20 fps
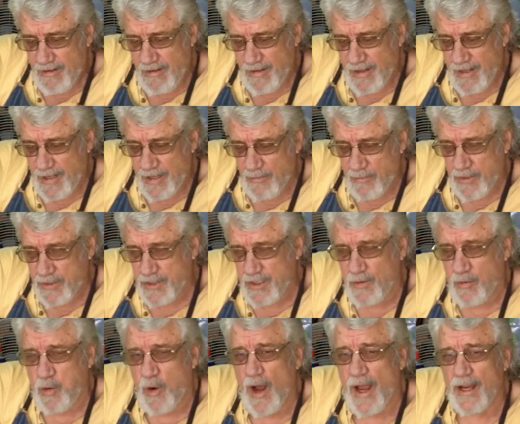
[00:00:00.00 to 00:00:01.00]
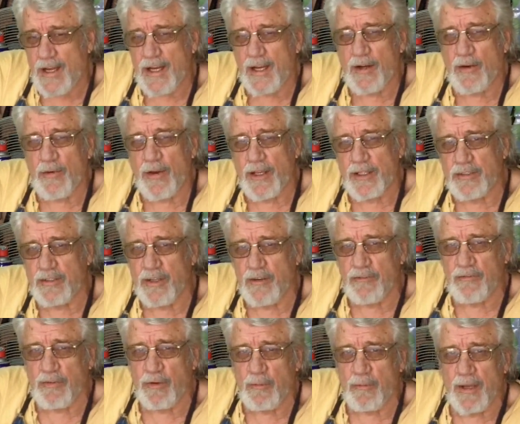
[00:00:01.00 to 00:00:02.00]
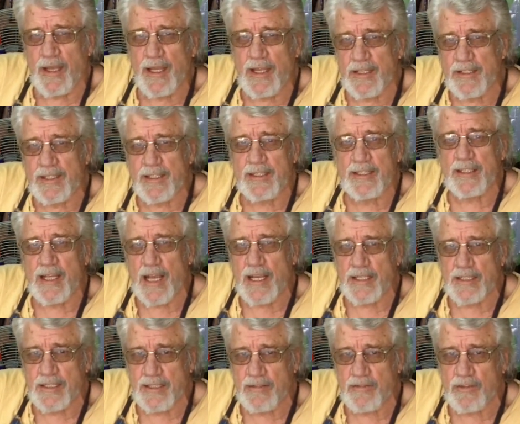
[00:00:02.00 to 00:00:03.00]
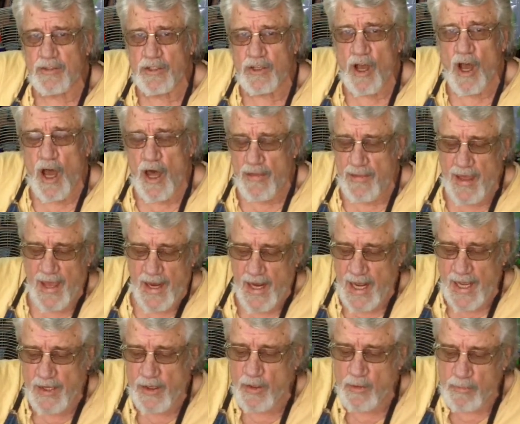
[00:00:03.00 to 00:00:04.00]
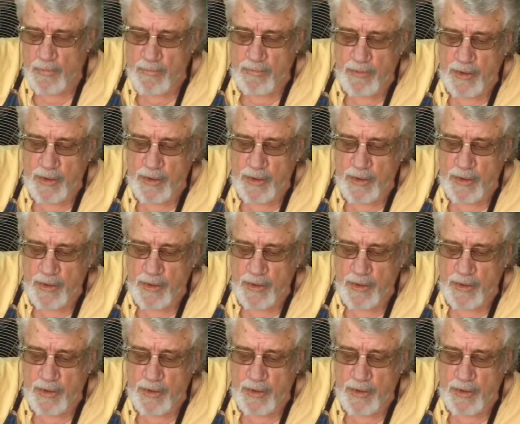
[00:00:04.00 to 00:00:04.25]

it was quite interesting for me, and since I saw that, I don't